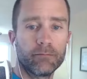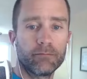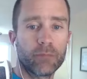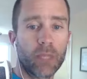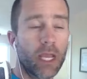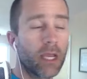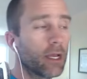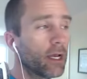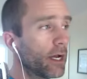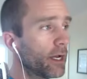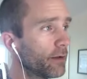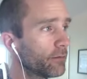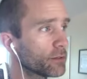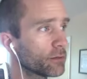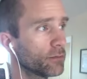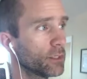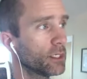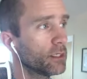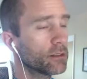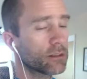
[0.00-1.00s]
Hey, I have
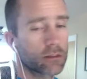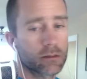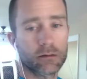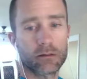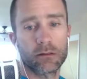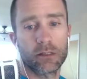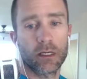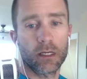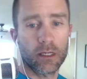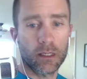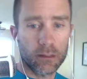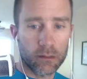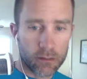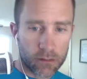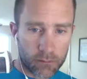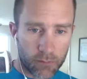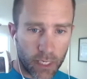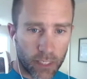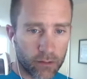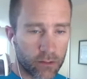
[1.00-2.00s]
some needs and
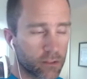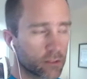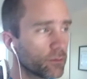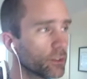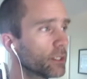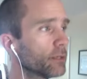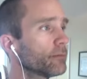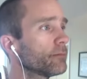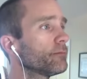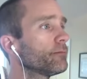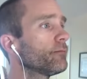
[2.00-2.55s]
this matters to me.